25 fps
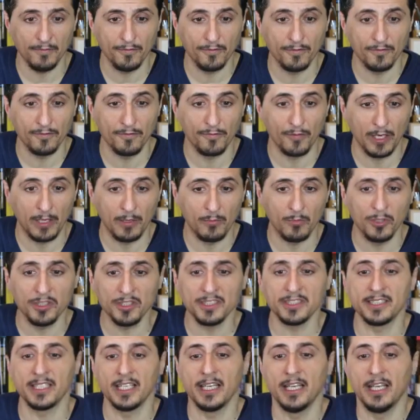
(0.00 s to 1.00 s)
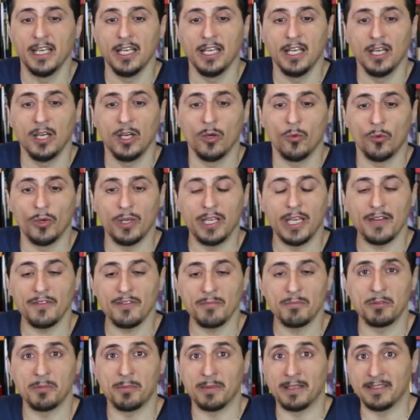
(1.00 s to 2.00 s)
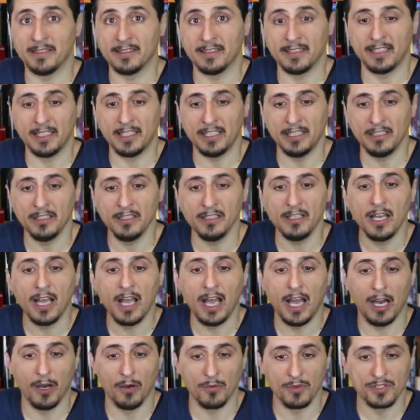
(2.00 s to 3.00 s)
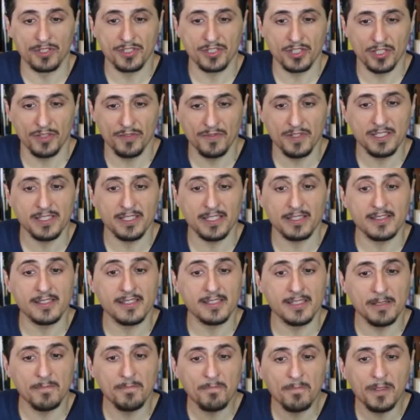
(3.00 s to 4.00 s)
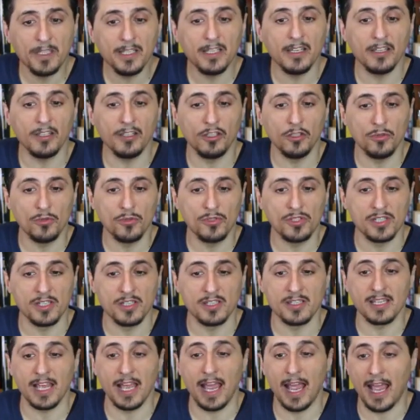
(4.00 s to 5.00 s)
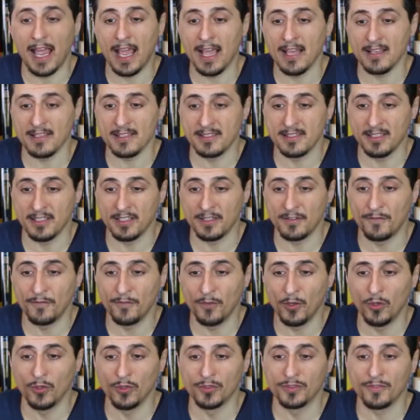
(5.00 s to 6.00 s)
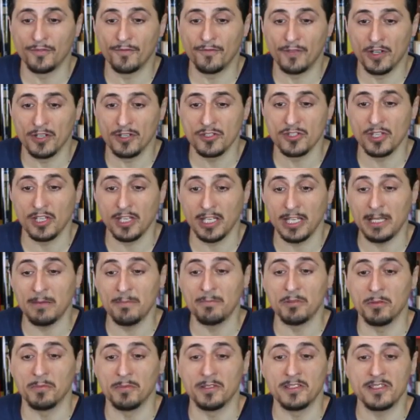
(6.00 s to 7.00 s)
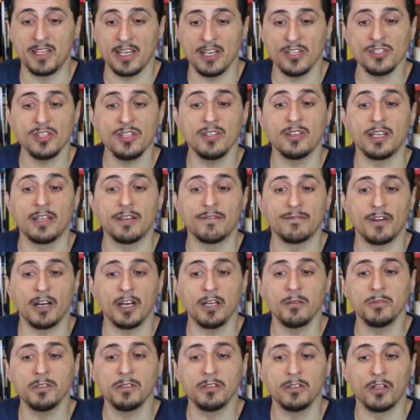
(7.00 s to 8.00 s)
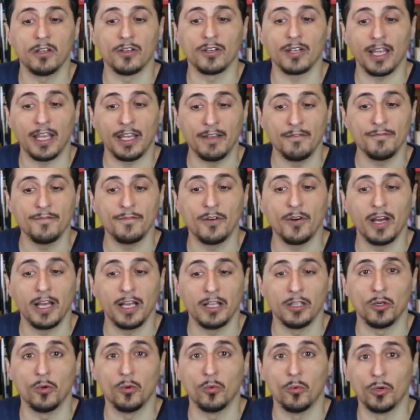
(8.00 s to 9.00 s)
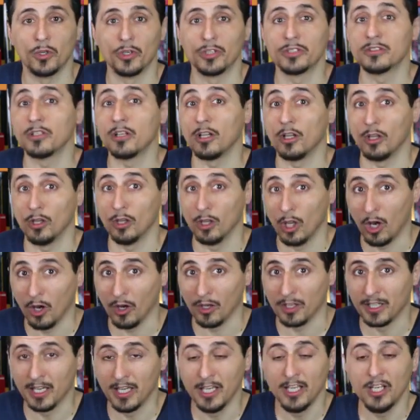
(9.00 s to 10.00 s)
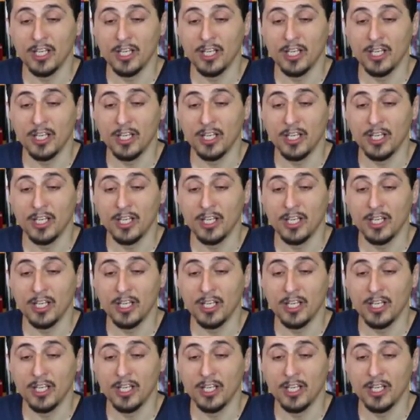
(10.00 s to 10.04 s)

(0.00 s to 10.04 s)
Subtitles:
from frameworks, we have implemented here our service that simply uses as the default function implementation the environment log info hello world log.